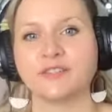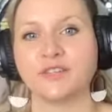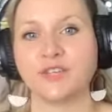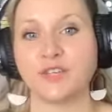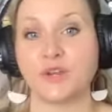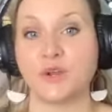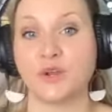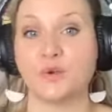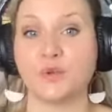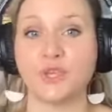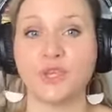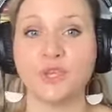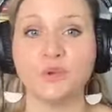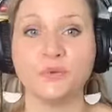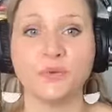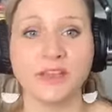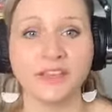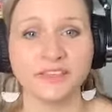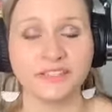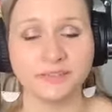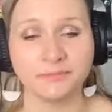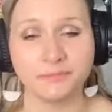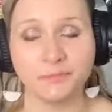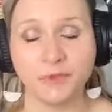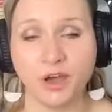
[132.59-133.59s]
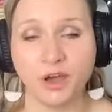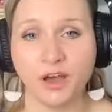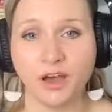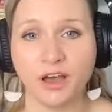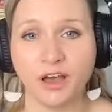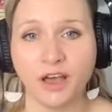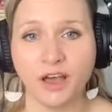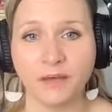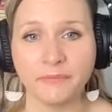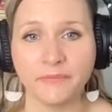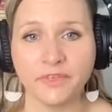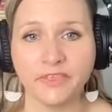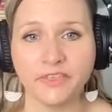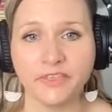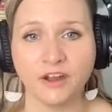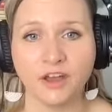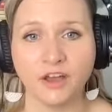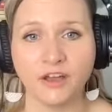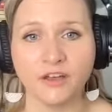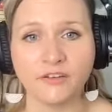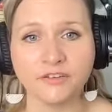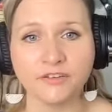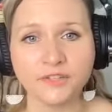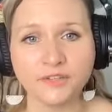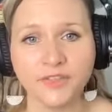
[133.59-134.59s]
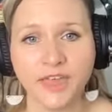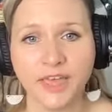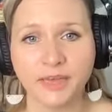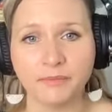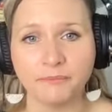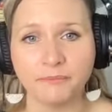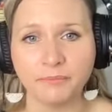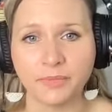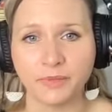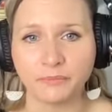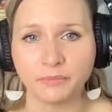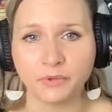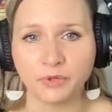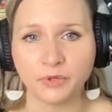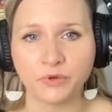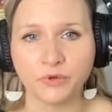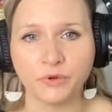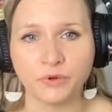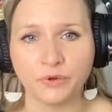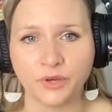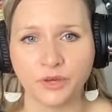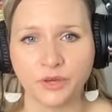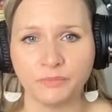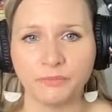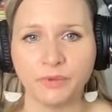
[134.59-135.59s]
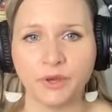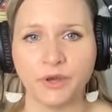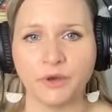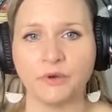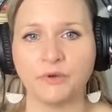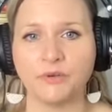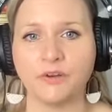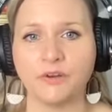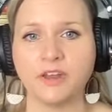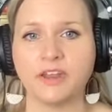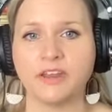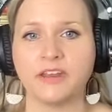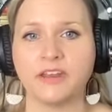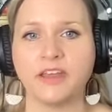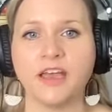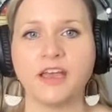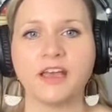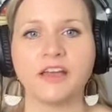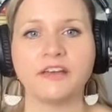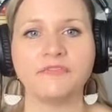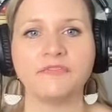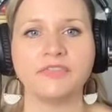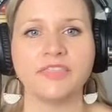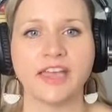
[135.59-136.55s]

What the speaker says: you as a mom, and then also that biblical component of